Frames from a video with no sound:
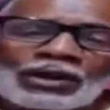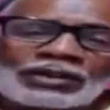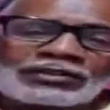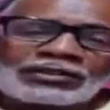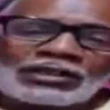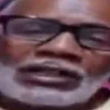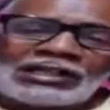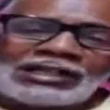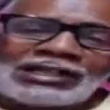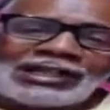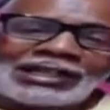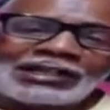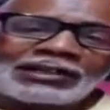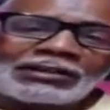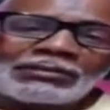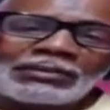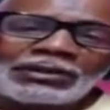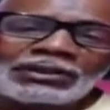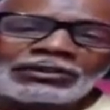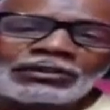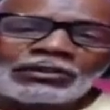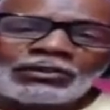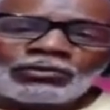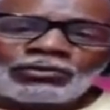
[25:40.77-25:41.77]
Weston
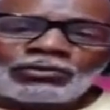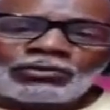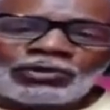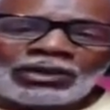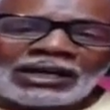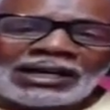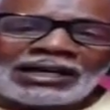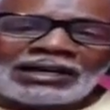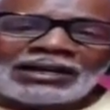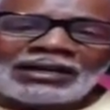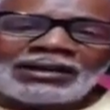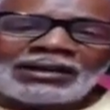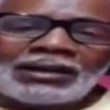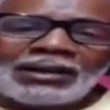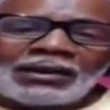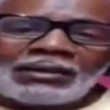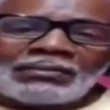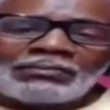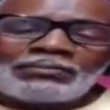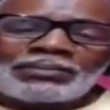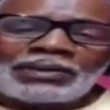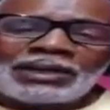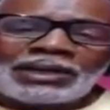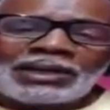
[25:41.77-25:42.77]
Linderman to really
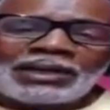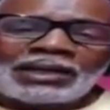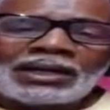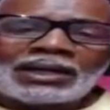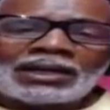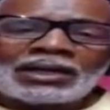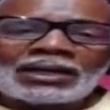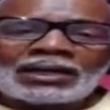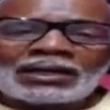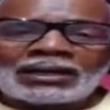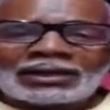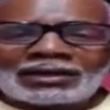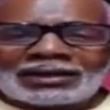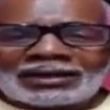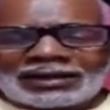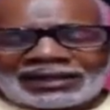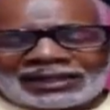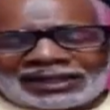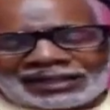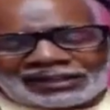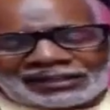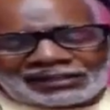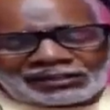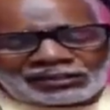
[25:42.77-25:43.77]
be
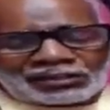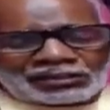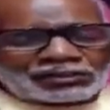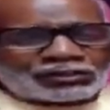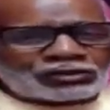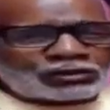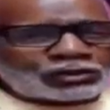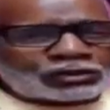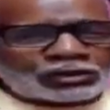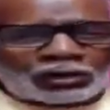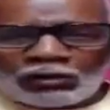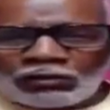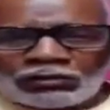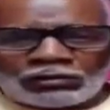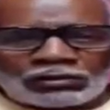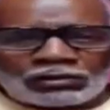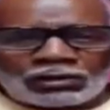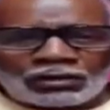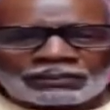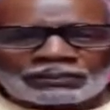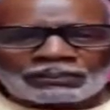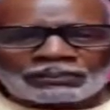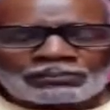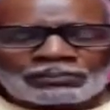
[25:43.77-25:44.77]
an astute
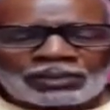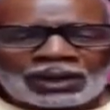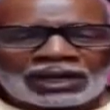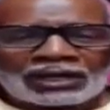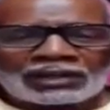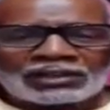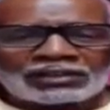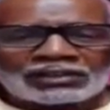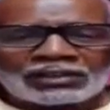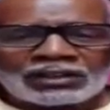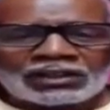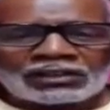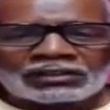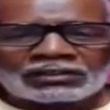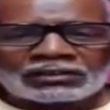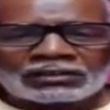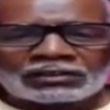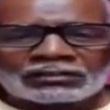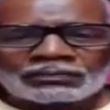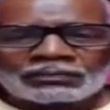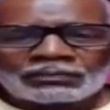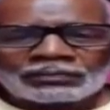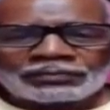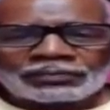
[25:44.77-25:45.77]

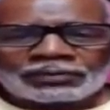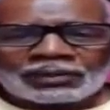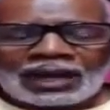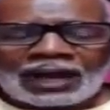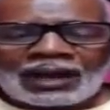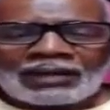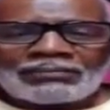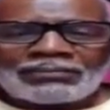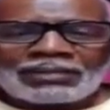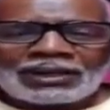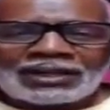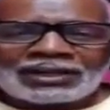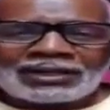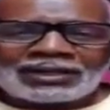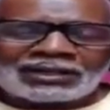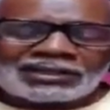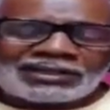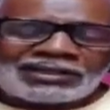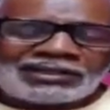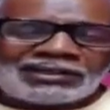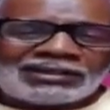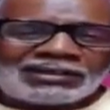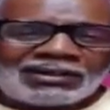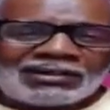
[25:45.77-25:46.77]
politician. I mean, a
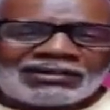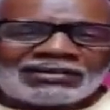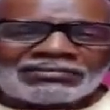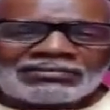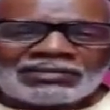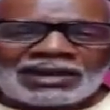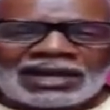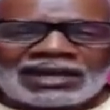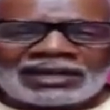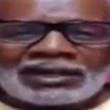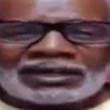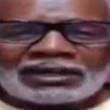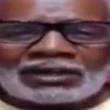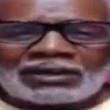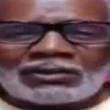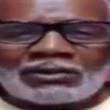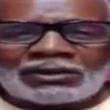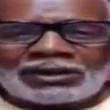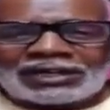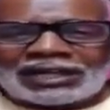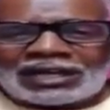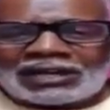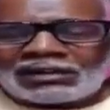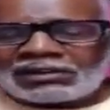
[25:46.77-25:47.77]
young man to
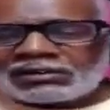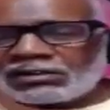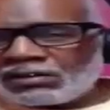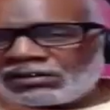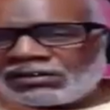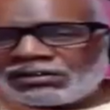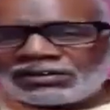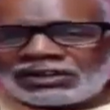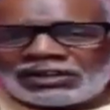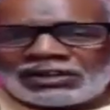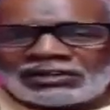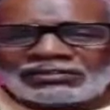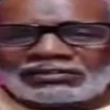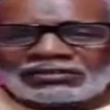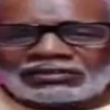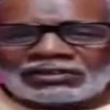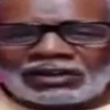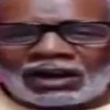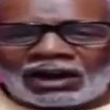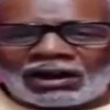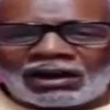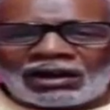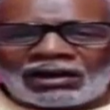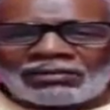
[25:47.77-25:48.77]
go in there and learn his
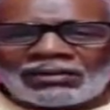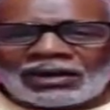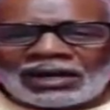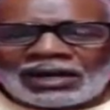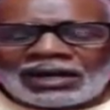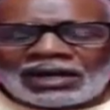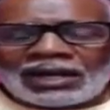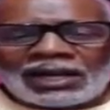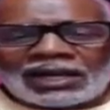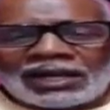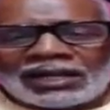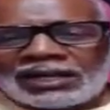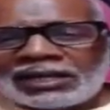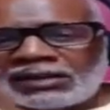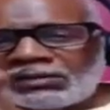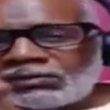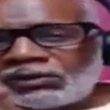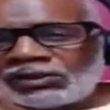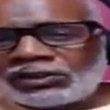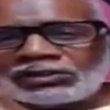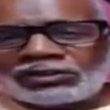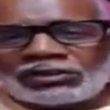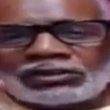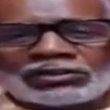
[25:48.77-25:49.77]
job, and he
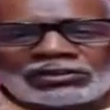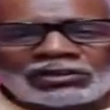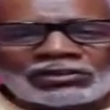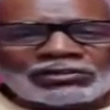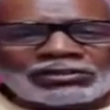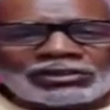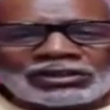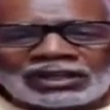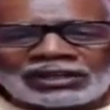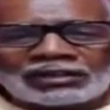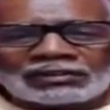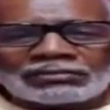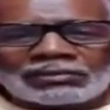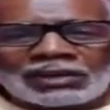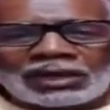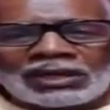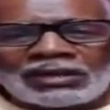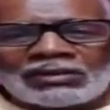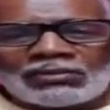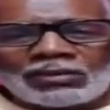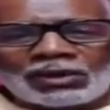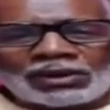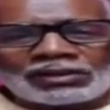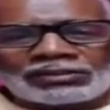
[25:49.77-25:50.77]
wasn't your yes man.
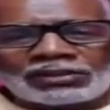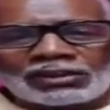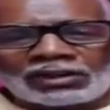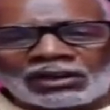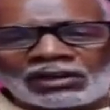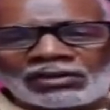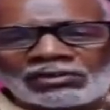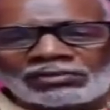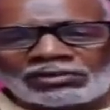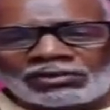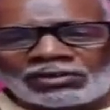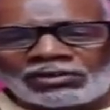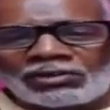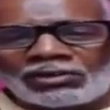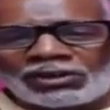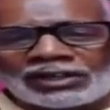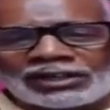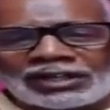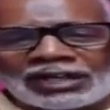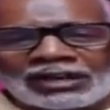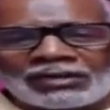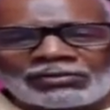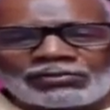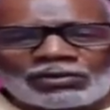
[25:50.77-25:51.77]
He wasn't going to go
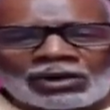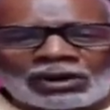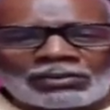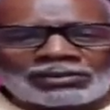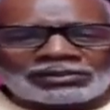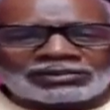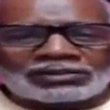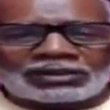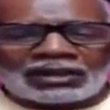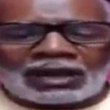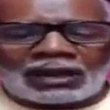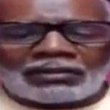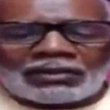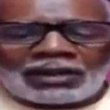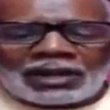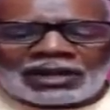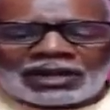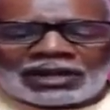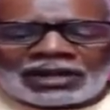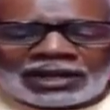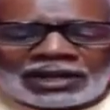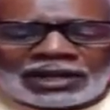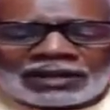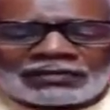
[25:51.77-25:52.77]
in there and rubber stamp
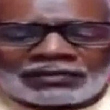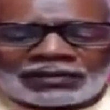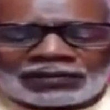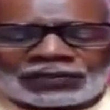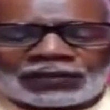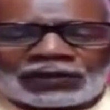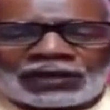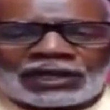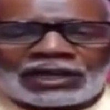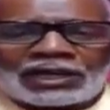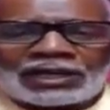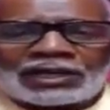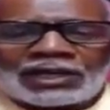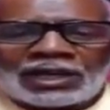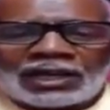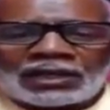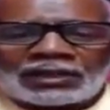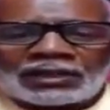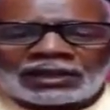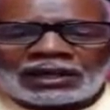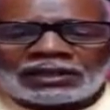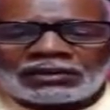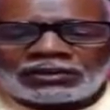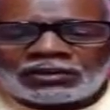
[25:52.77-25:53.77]
everything
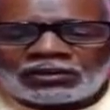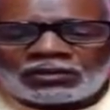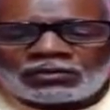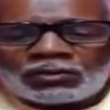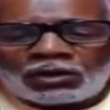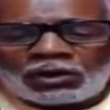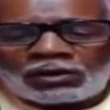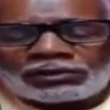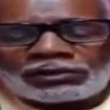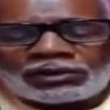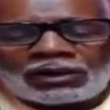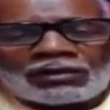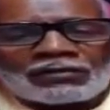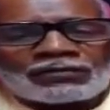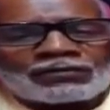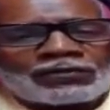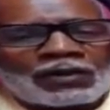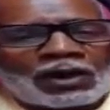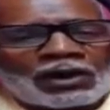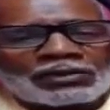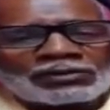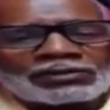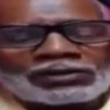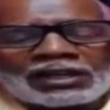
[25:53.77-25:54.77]
that you want done.
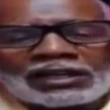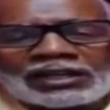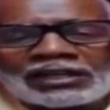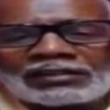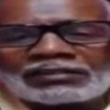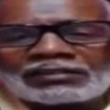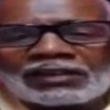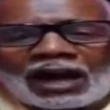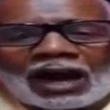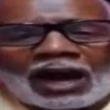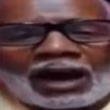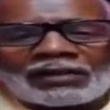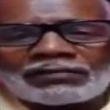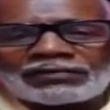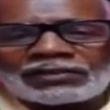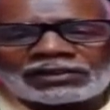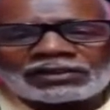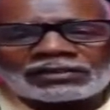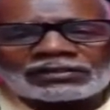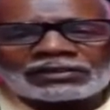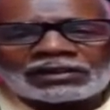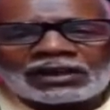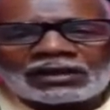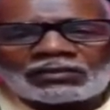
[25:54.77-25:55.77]
Folks, it is
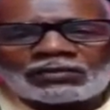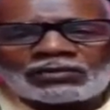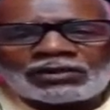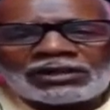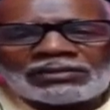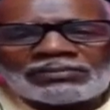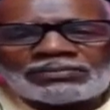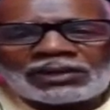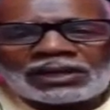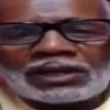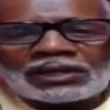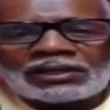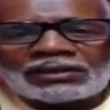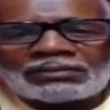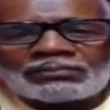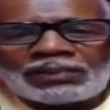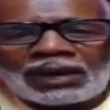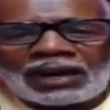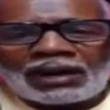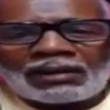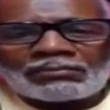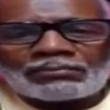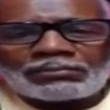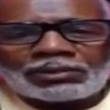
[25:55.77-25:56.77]
obvious that we've been
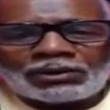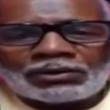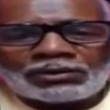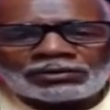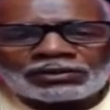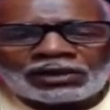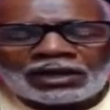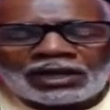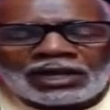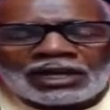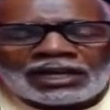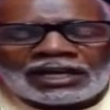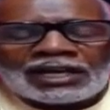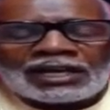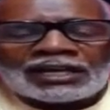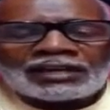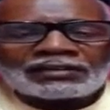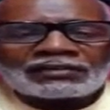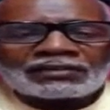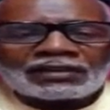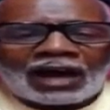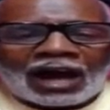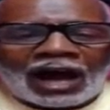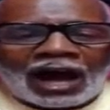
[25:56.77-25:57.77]
bamboozled. It
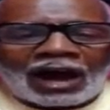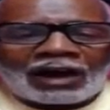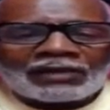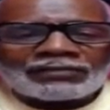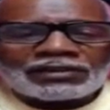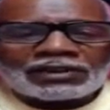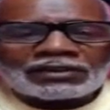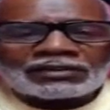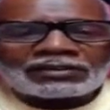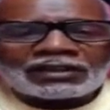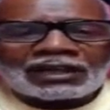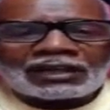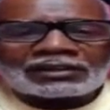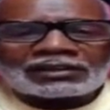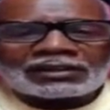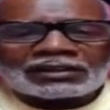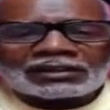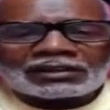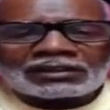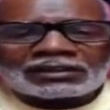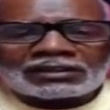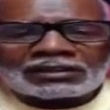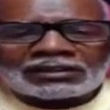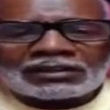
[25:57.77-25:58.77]
is obvious that
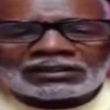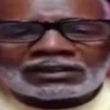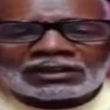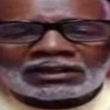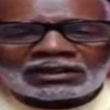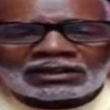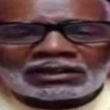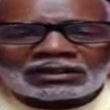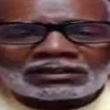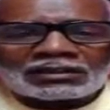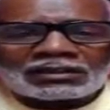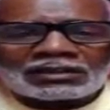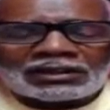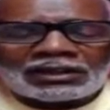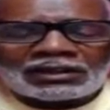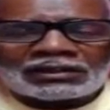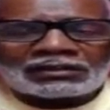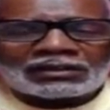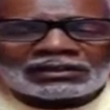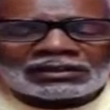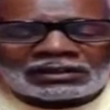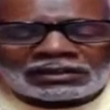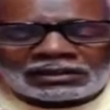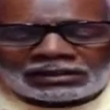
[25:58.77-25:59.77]

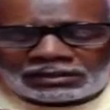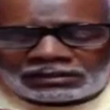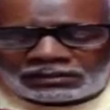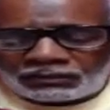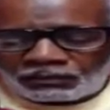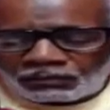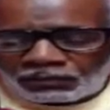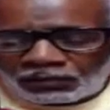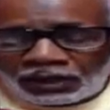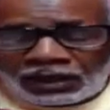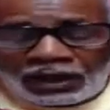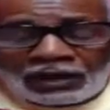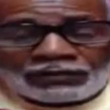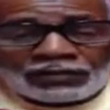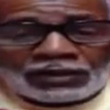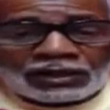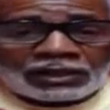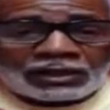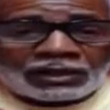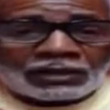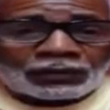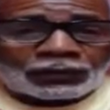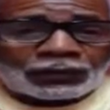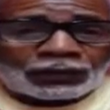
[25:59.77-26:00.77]
the
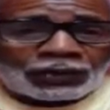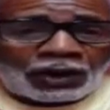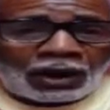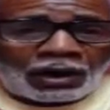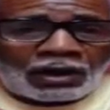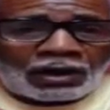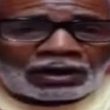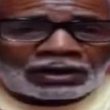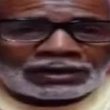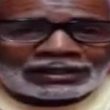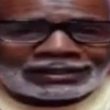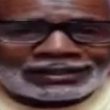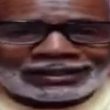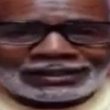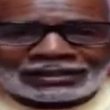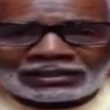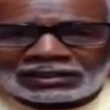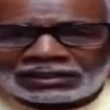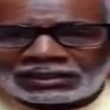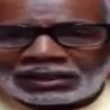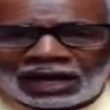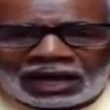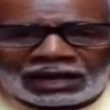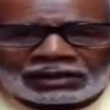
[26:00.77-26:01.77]
governing authority did
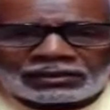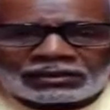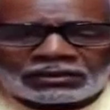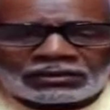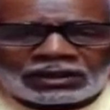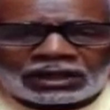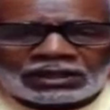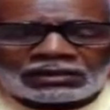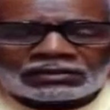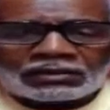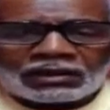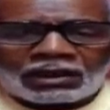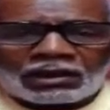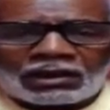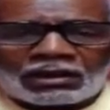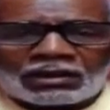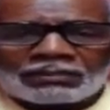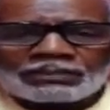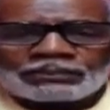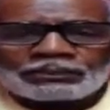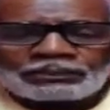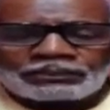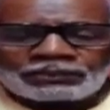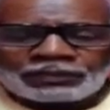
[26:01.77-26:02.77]
not do their
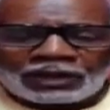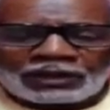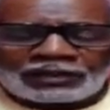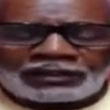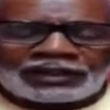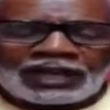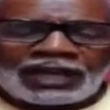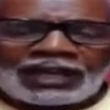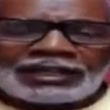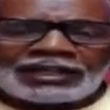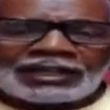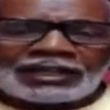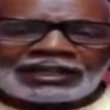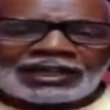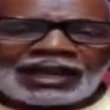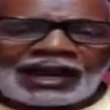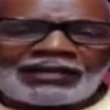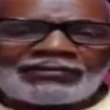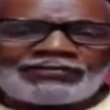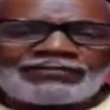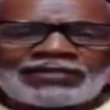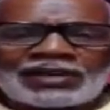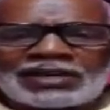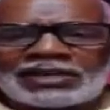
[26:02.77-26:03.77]
job. They did
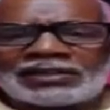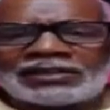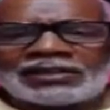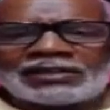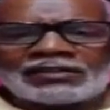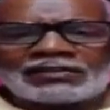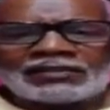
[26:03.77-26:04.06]
not vet